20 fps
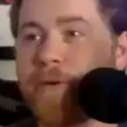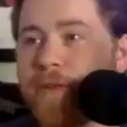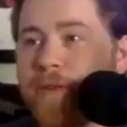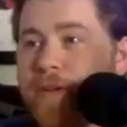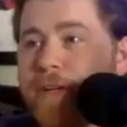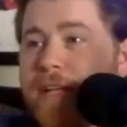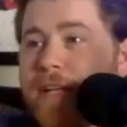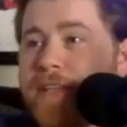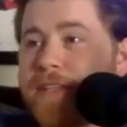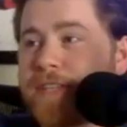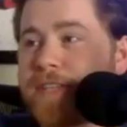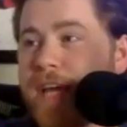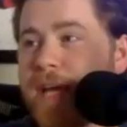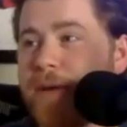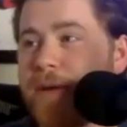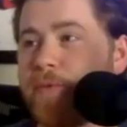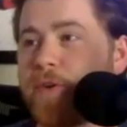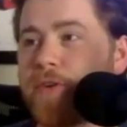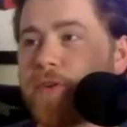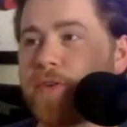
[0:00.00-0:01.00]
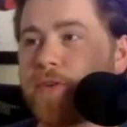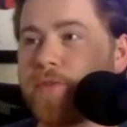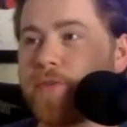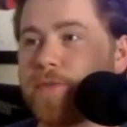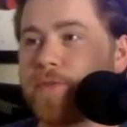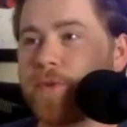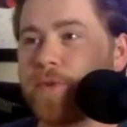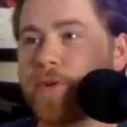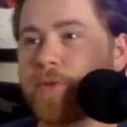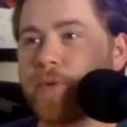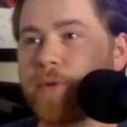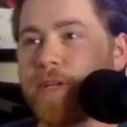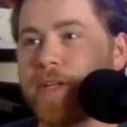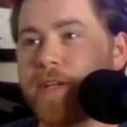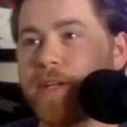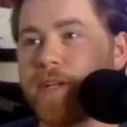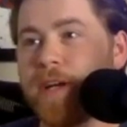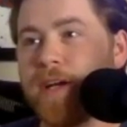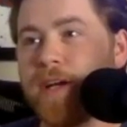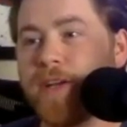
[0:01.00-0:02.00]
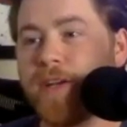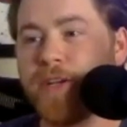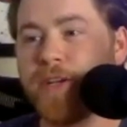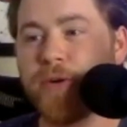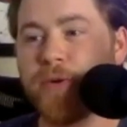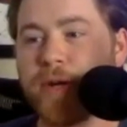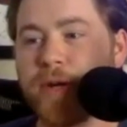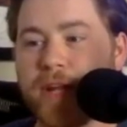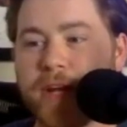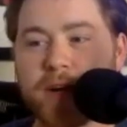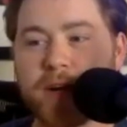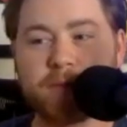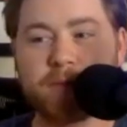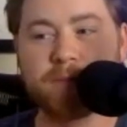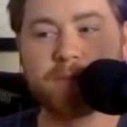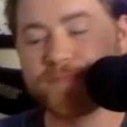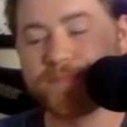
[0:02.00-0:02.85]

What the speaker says: we looking at this game? What are we doing here?